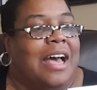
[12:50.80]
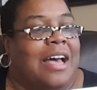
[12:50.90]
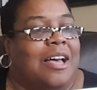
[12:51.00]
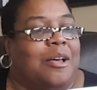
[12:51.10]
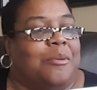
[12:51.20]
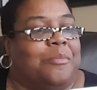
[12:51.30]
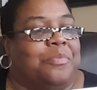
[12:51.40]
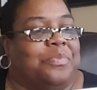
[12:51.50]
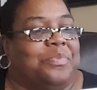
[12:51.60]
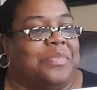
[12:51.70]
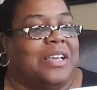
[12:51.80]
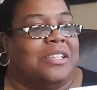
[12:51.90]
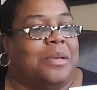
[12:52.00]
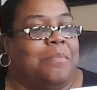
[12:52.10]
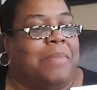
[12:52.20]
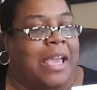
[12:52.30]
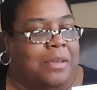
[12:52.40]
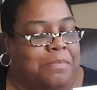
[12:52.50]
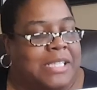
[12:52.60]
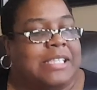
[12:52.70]
Um,
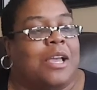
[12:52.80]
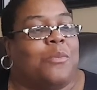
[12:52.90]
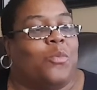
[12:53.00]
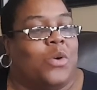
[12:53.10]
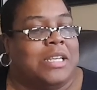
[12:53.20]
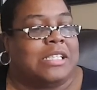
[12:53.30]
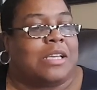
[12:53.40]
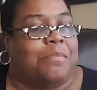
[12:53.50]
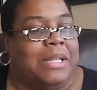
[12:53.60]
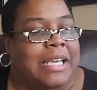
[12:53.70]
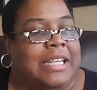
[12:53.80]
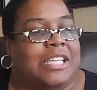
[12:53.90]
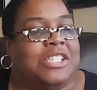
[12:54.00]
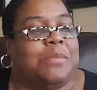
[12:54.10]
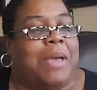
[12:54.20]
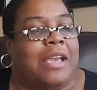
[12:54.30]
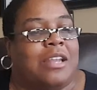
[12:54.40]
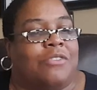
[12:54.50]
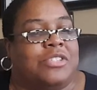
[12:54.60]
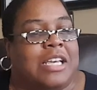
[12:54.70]
baby step one is completed. She paid
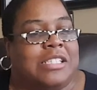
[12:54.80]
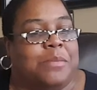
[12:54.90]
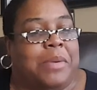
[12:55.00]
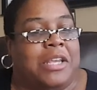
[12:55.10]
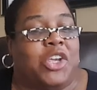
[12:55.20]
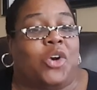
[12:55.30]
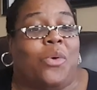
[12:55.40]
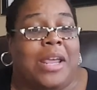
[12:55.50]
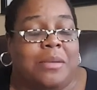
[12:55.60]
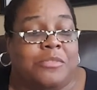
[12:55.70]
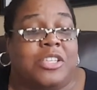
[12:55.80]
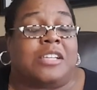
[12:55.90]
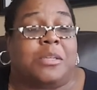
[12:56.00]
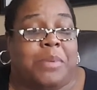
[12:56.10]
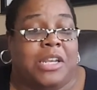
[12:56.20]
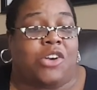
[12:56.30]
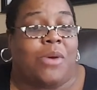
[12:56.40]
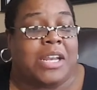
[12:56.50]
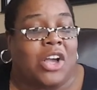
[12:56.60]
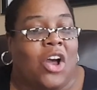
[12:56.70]
off JCPenney credit, JCPenney
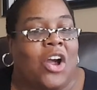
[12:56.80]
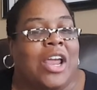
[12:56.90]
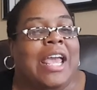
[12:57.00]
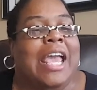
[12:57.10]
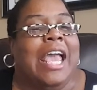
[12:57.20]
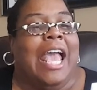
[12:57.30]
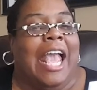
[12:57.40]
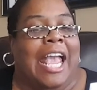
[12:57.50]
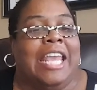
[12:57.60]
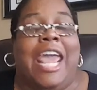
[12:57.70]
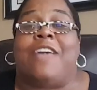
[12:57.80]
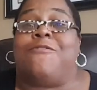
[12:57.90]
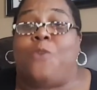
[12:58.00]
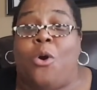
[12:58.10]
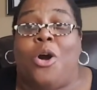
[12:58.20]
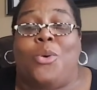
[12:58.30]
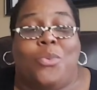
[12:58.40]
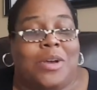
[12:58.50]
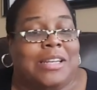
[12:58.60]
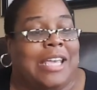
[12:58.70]
credit card and a four oh
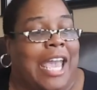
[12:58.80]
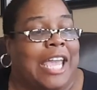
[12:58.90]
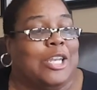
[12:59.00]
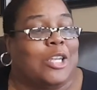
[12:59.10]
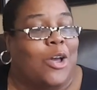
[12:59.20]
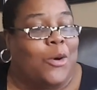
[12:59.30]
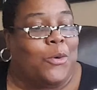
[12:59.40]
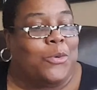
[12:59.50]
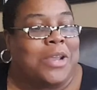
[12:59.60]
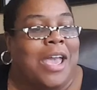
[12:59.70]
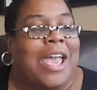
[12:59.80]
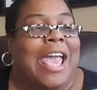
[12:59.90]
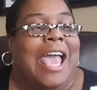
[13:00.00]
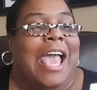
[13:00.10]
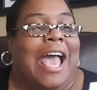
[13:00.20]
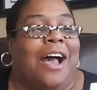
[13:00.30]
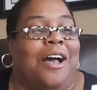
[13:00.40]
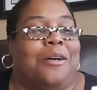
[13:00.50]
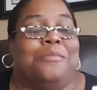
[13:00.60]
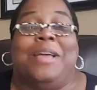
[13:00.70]
one K loan.
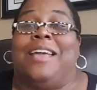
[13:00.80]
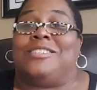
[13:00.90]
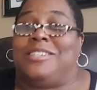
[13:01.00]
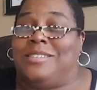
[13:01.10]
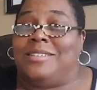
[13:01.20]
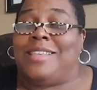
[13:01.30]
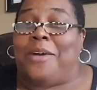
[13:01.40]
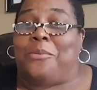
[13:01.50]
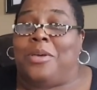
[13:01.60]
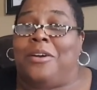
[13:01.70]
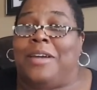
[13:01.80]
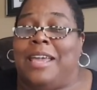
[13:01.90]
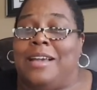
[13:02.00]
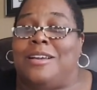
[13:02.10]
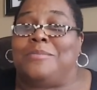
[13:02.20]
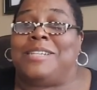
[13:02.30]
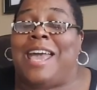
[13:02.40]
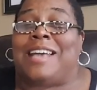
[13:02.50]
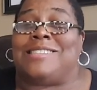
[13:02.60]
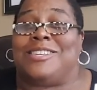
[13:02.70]
Um, and she did that with her income
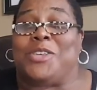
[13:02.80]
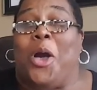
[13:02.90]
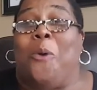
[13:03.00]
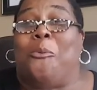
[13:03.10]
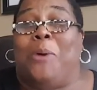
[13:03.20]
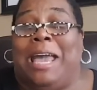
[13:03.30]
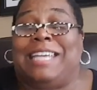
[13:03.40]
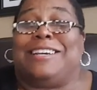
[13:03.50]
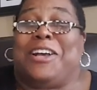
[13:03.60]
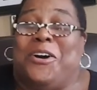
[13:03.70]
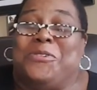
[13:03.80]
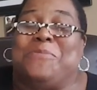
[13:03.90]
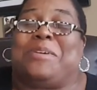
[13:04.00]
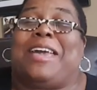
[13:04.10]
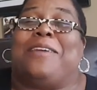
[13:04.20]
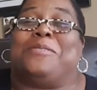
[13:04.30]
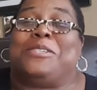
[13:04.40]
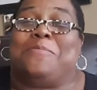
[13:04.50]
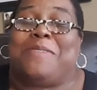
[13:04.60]
taxes. Way to go to be able to